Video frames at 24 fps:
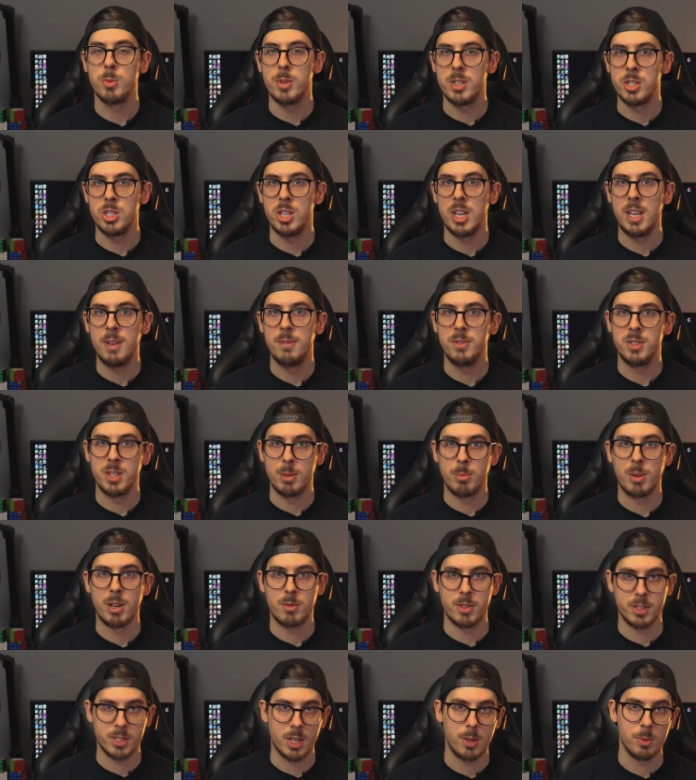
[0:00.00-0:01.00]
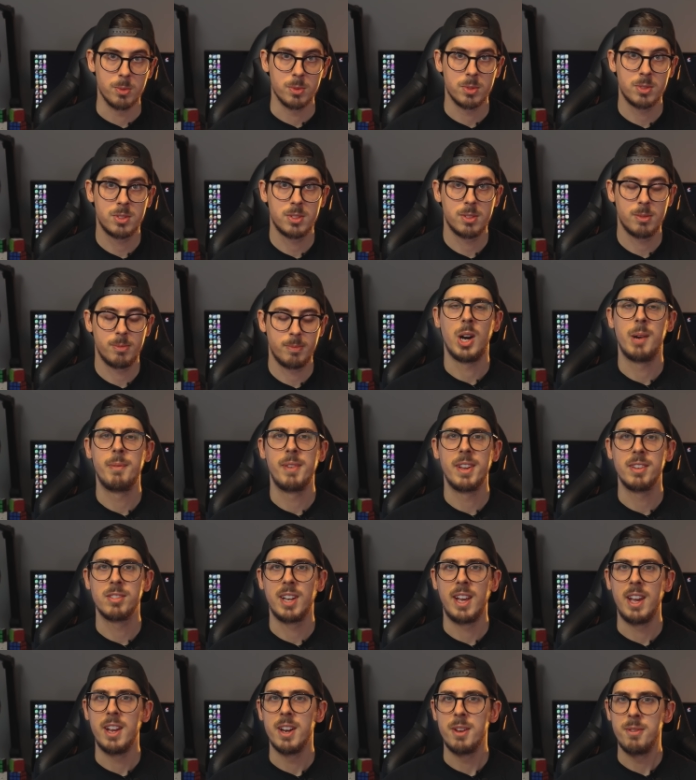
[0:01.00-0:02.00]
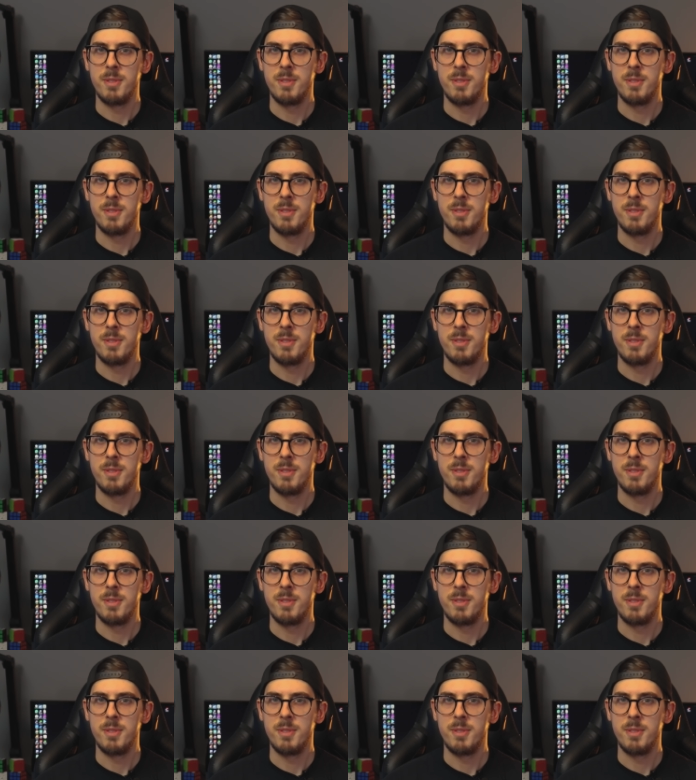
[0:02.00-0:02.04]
to achieve similar results. Obviously,